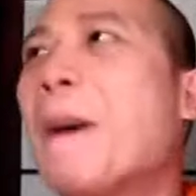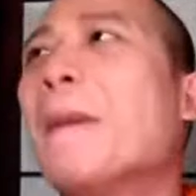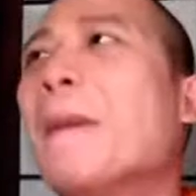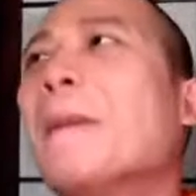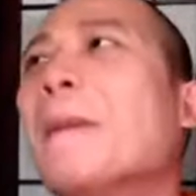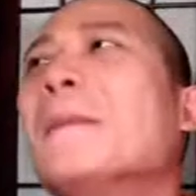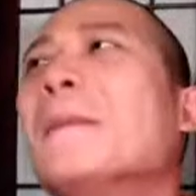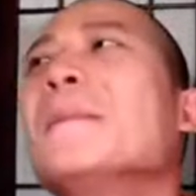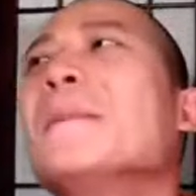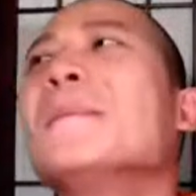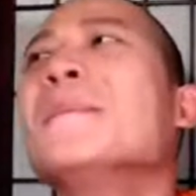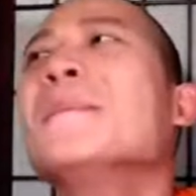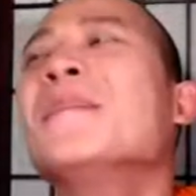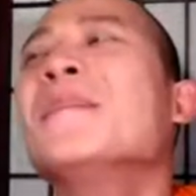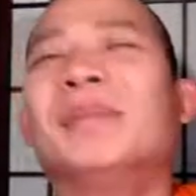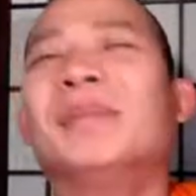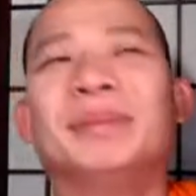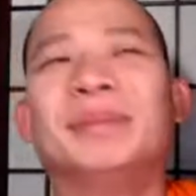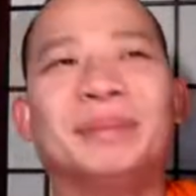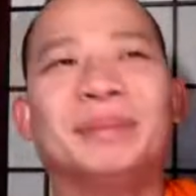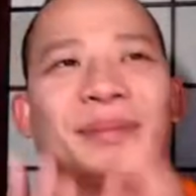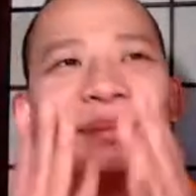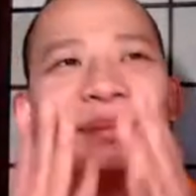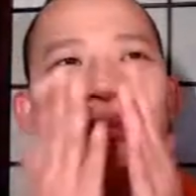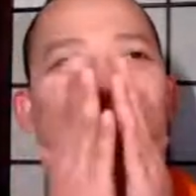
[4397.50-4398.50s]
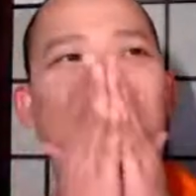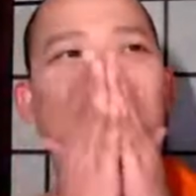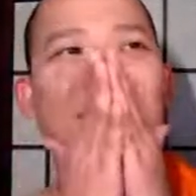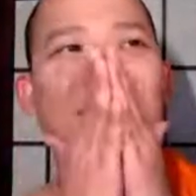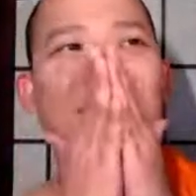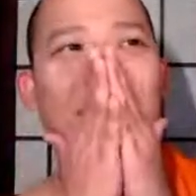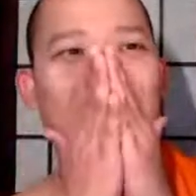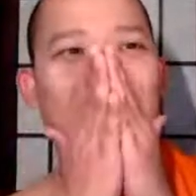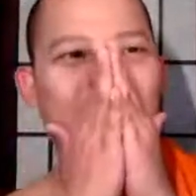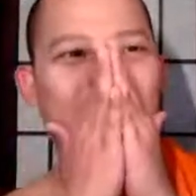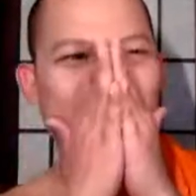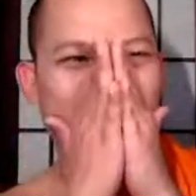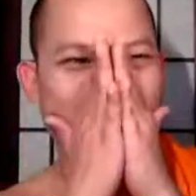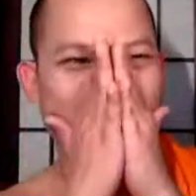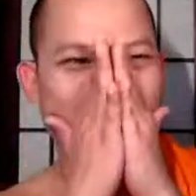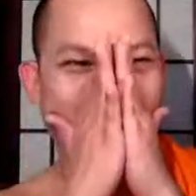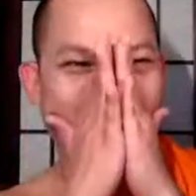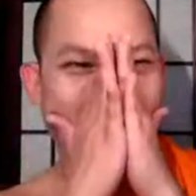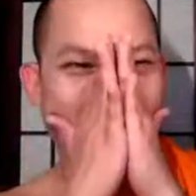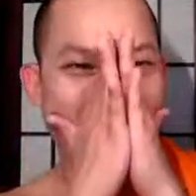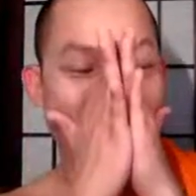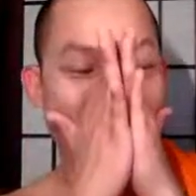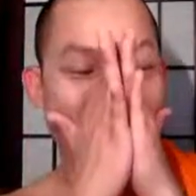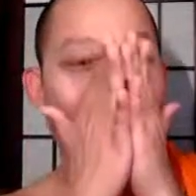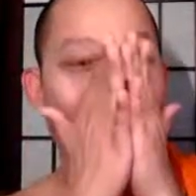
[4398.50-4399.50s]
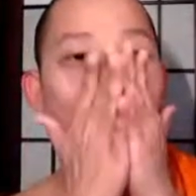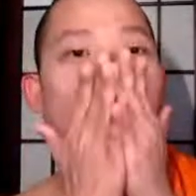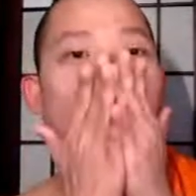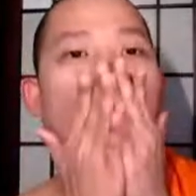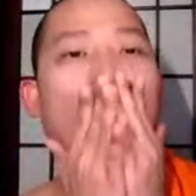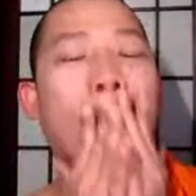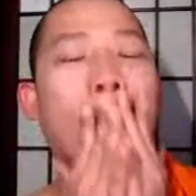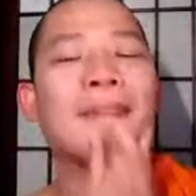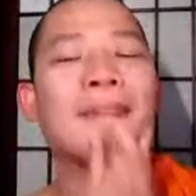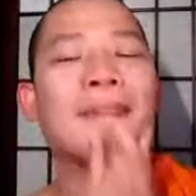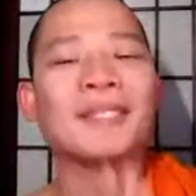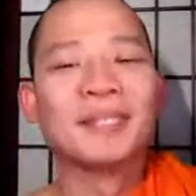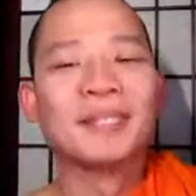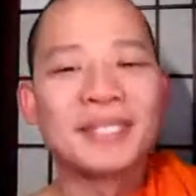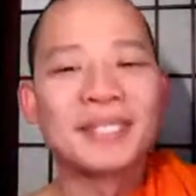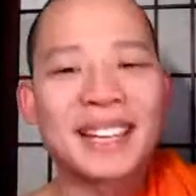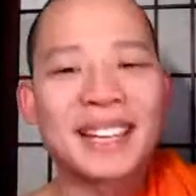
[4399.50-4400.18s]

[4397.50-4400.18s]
and warm. Put your cardigan on. That's what we do.